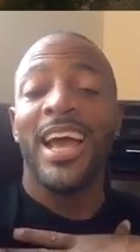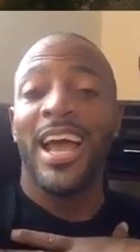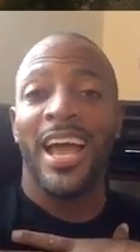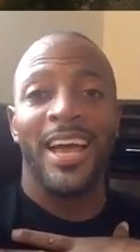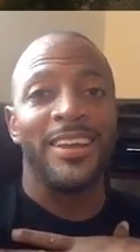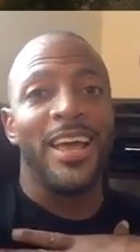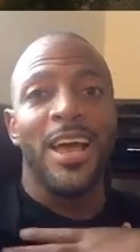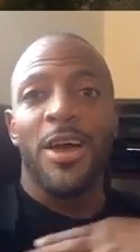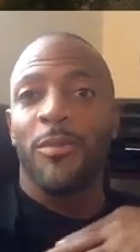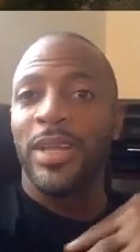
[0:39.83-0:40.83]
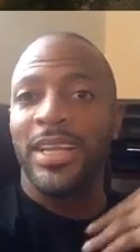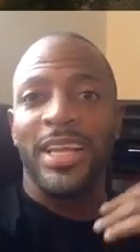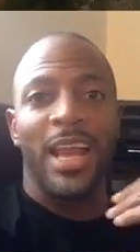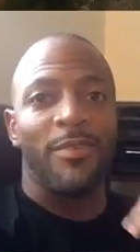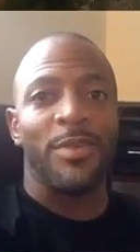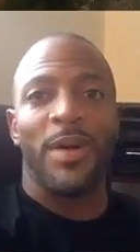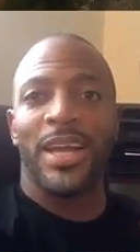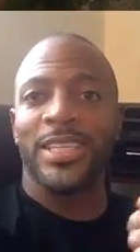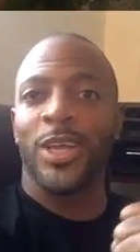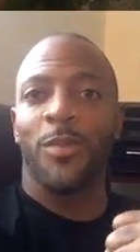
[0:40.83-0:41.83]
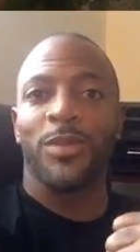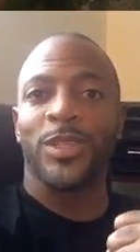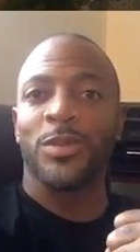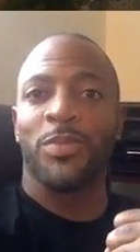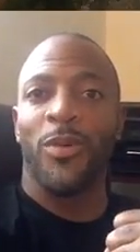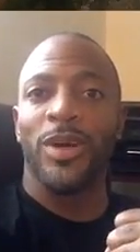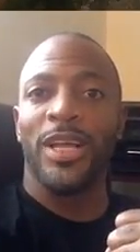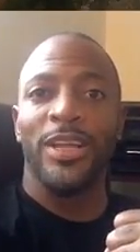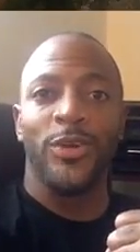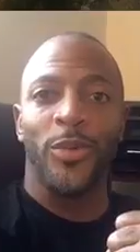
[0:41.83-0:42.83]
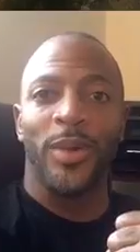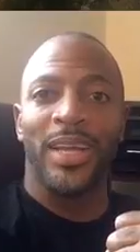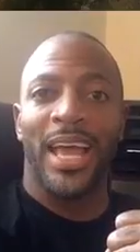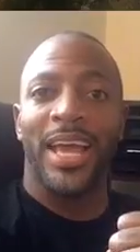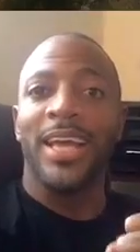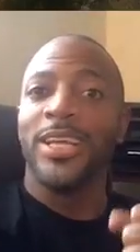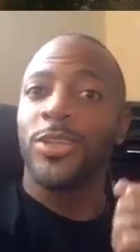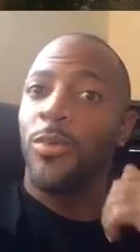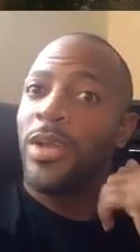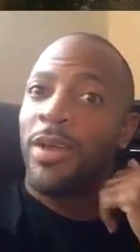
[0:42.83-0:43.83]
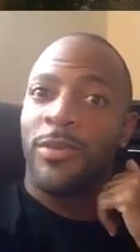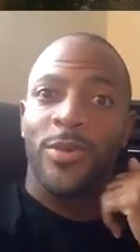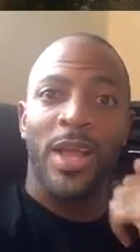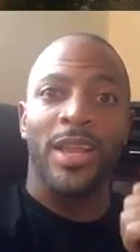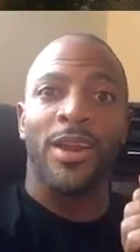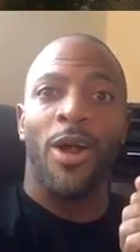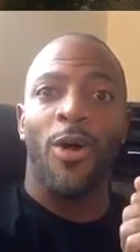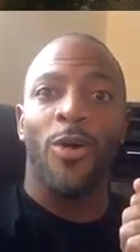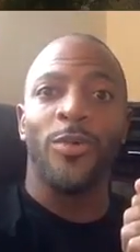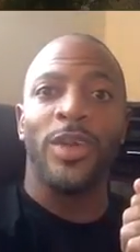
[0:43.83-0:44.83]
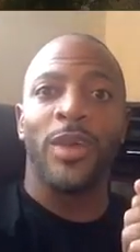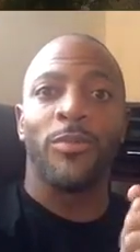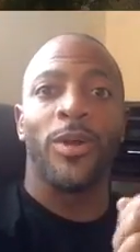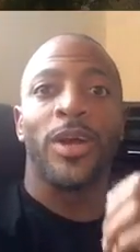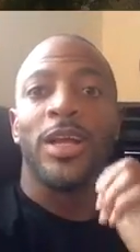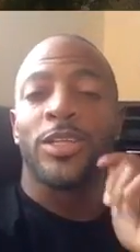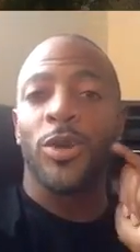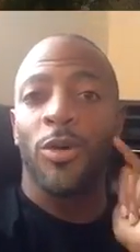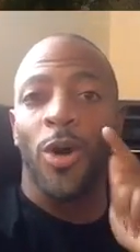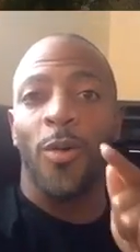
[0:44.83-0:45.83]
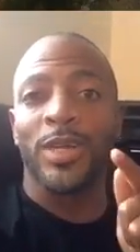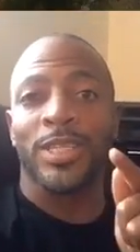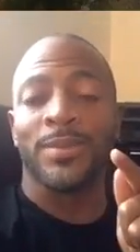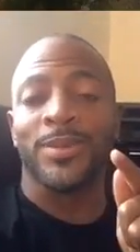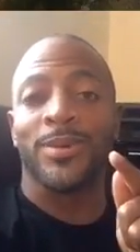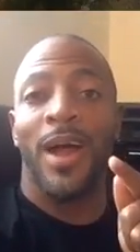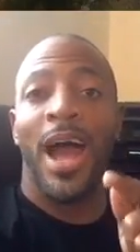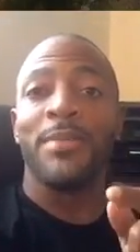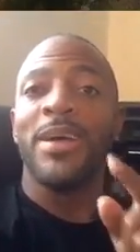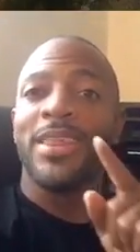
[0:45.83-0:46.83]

And we need everybody's help and support in doing that. So we have created our own network. So go and subscribe.